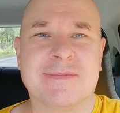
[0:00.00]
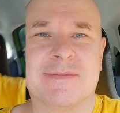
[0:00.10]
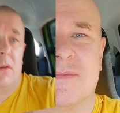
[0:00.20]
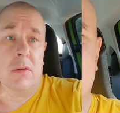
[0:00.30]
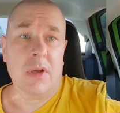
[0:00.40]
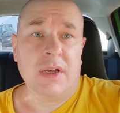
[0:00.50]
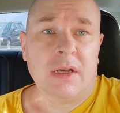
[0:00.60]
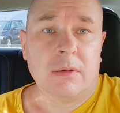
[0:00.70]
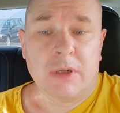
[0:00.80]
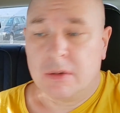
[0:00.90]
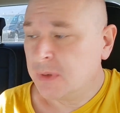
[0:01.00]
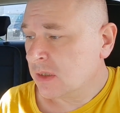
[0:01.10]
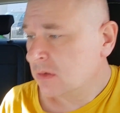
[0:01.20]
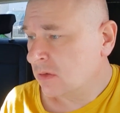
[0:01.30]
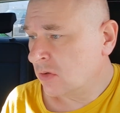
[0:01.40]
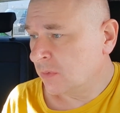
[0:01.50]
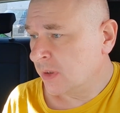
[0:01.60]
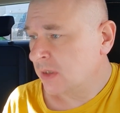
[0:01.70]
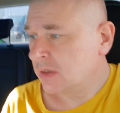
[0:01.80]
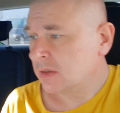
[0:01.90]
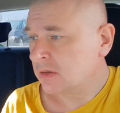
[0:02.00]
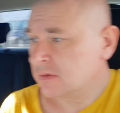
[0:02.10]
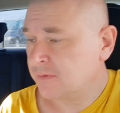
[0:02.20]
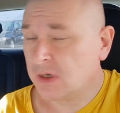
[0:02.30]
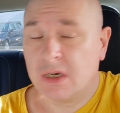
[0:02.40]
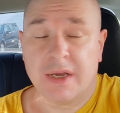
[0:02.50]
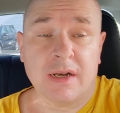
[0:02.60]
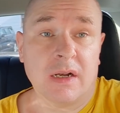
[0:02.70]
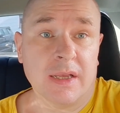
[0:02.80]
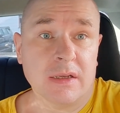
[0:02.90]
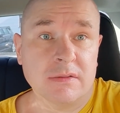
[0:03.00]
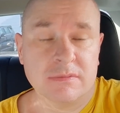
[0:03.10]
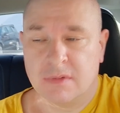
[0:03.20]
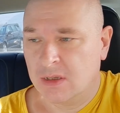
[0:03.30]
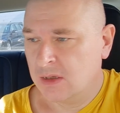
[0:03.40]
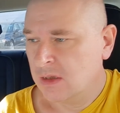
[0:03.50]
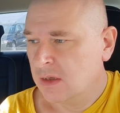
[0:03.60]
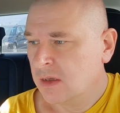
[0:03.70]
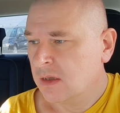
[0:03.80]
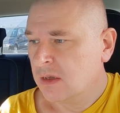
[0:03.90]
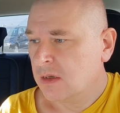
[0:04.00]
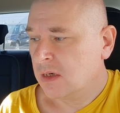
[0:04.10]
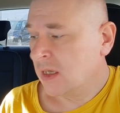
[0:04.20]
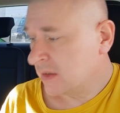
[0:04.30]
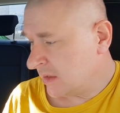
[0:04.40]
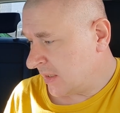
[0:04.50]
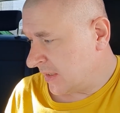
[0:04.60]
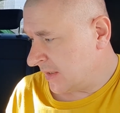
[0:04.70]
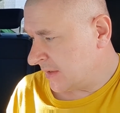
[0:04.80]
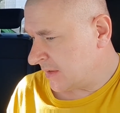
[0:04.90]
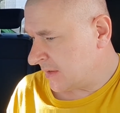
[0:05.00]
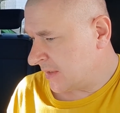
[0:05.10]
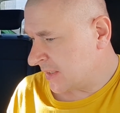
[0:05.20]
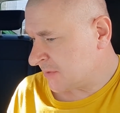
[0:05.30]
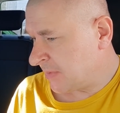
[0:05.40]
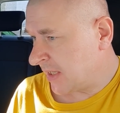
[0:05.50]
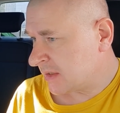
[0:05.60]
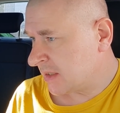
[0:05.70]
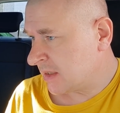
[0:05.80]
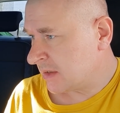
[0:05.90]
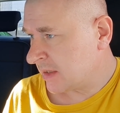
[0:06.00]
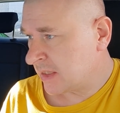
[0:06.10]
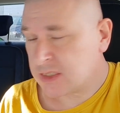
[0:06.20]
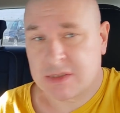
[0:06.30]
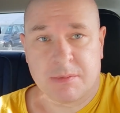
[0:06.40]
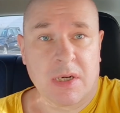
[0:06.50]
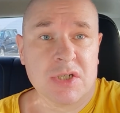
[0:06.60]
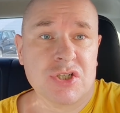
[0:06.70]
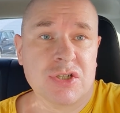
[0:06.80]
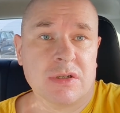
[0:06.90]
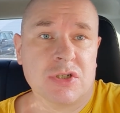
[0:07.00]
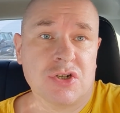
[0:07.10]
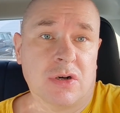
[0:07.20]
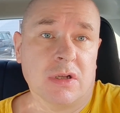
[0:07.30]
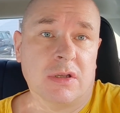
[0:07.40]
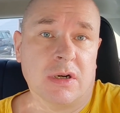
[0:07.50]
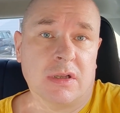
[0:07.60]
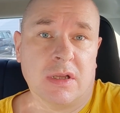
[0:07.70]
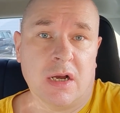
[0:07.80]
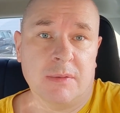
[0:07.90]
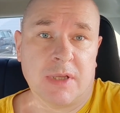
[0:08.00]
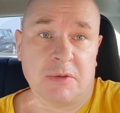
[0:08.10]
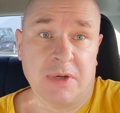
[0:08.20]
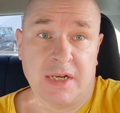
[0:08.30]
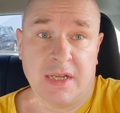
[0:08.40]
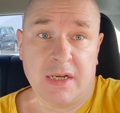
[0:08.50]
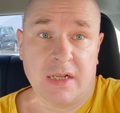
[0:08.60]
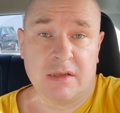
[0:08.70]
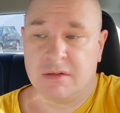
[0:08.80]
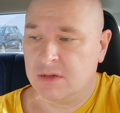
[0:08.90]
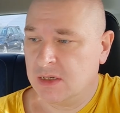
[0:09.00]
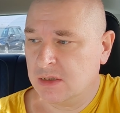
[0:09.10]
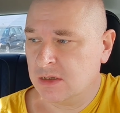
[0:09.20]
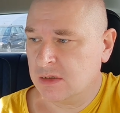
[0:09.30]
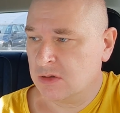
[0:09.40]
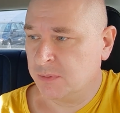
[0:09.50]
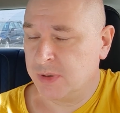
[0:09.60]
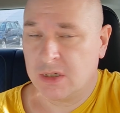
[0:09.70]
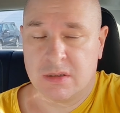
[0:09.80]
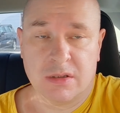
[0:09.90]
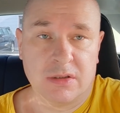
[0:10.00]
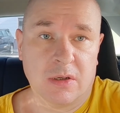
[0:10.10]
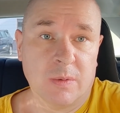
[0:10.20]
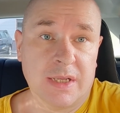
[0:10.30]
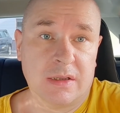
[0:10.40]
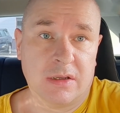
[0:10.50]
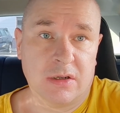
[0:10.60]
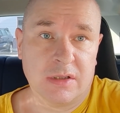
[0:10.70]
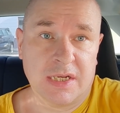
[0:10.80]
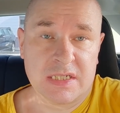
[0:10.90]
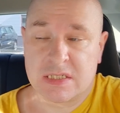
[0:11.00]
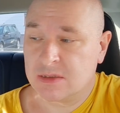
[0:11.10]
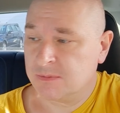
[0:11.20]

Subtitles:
Okay, we are back home, finally. Like I expected, it's much shorter time that we needed compared to the winter test.